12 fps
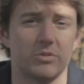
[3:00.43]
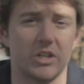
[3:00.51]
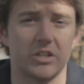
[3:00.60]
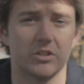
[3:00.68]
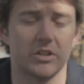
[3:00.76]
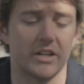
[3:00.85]

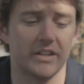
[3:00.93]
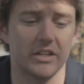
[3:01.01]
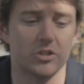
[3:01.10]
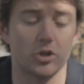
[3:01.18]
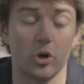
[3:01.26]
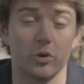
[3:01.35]
gender and they
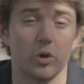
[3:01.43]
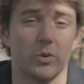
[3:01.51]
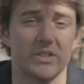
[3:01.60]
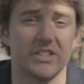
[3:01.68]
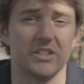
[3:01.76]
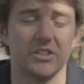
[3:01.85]
don't know
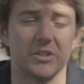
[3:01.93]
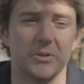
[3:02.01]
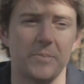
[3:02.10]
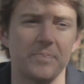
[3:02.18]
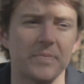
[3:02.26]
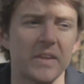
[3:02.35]
what to
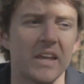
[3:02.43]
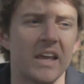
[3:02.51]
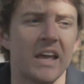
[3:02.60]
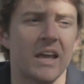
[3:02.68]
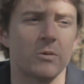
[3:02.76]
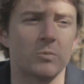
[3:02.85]
do.
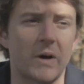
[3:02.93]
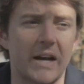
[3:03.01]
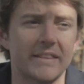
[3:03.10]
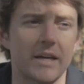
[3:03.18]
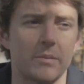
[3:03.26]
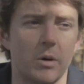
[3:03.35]
And right
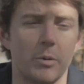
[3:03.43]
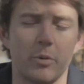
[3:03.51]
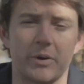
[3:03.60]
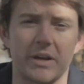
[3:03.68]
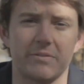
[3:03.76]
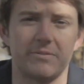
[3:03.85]
at that moment
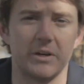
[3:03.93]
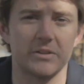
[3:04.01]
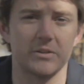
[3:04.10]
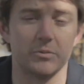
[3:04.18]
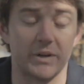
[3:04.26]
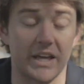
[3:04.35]

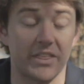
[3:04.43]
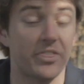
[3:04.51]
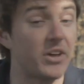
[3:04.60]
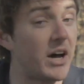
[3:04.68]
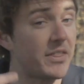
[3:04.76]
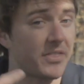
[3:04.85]
when I
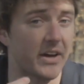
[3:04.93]
thought